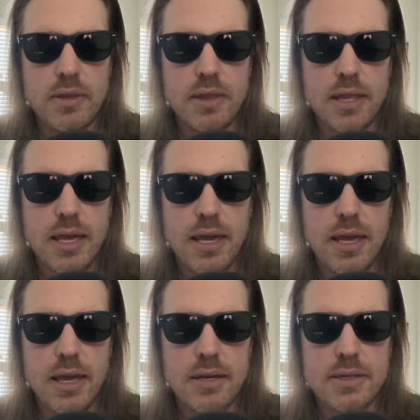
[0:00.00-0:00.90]

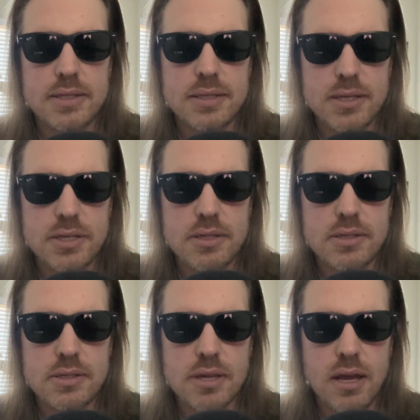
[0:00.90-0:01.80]
the
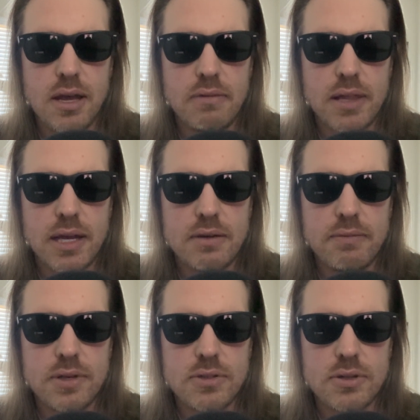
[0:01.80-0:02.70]
decisions of elected
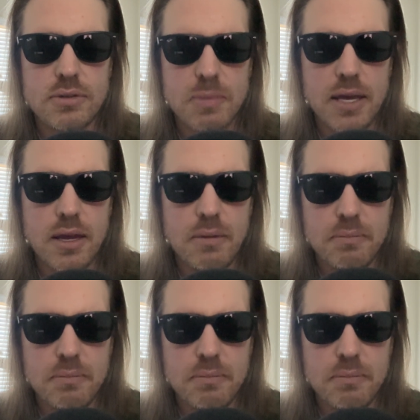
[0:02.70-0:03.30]
officials become.